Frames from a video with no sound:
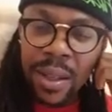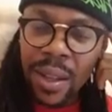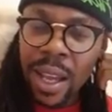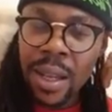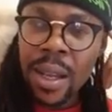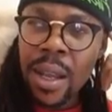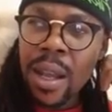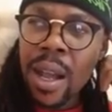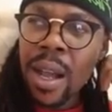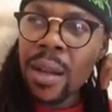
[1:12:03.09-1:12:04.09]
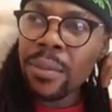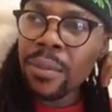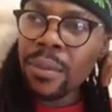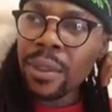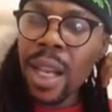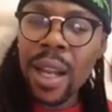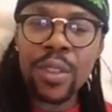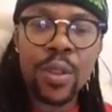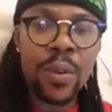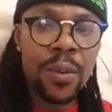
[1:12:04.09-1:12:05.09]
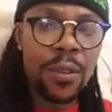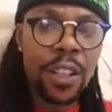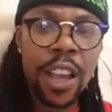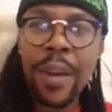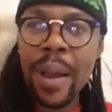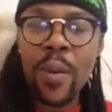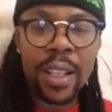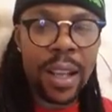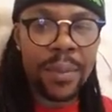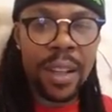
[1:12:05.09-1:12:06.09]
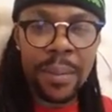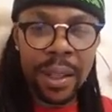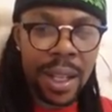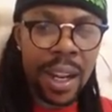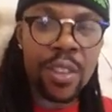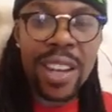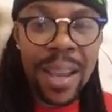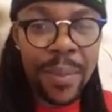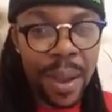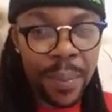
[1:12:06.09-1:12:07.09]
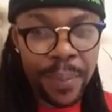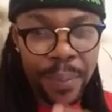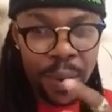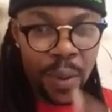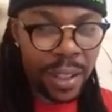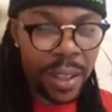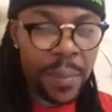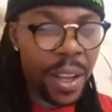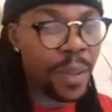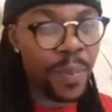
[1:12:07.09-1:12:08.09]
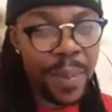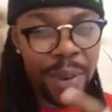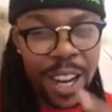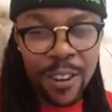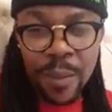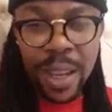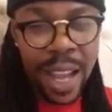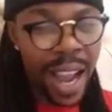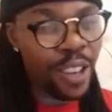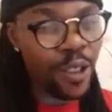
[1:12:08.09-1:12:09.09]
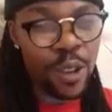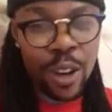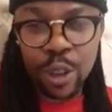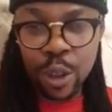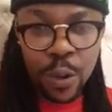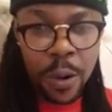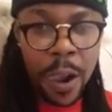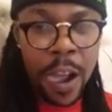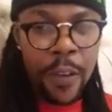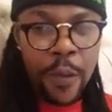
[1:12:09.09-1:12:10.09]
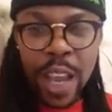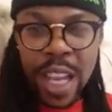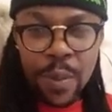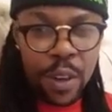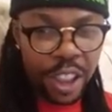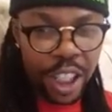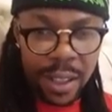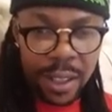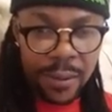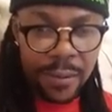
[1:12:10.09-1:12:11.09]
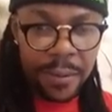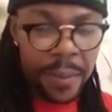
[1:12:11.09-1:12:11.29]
I said, okay. Tell her to give her my WhatsApp number. Tell her to link me up on WhatsApp, because people that know me, I do not do Facebook chats.